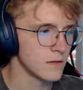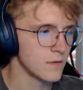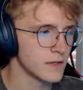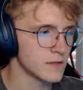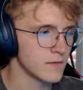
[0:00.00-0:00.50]

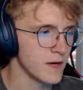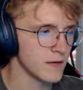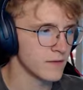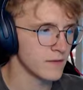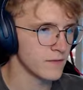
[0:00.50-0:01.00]
Wait, does
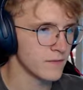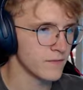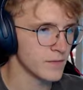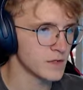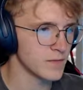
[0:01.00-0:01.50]
my
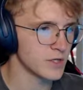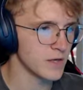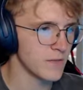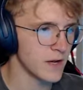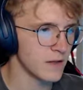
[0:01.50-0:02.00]
does my
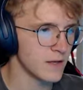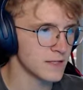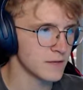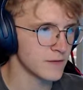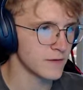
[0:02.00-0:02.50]
jetpack
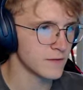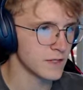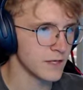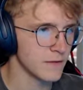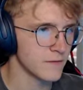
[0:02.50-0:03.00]
last long enough to
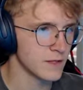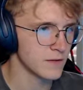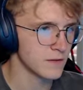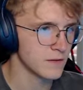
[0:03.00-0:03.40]
get over there?